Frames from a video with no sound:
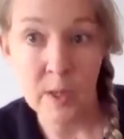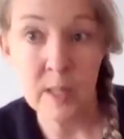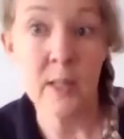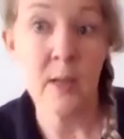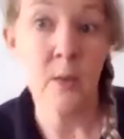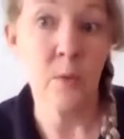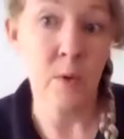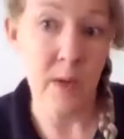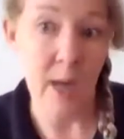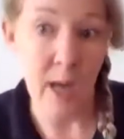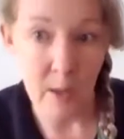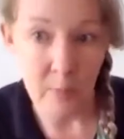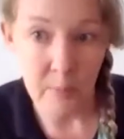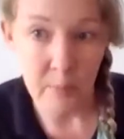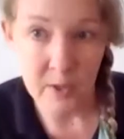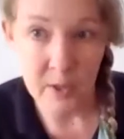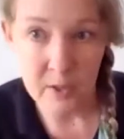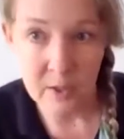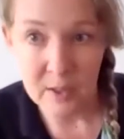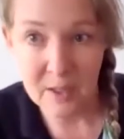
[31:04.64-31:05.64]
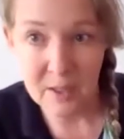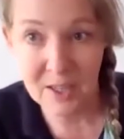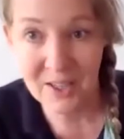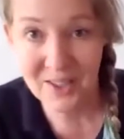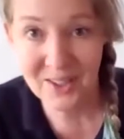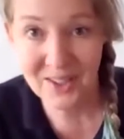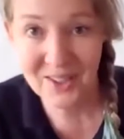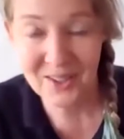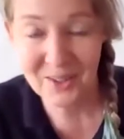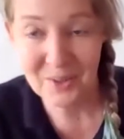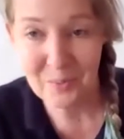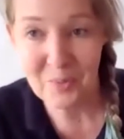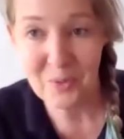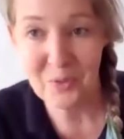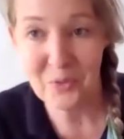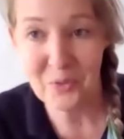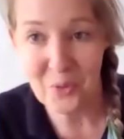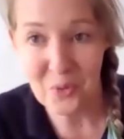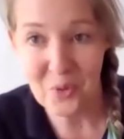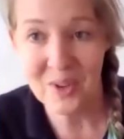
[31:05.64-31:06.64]
when they were happier
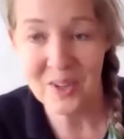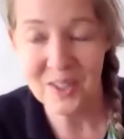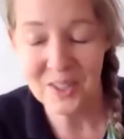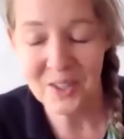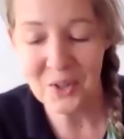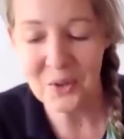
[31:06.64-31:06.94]
before.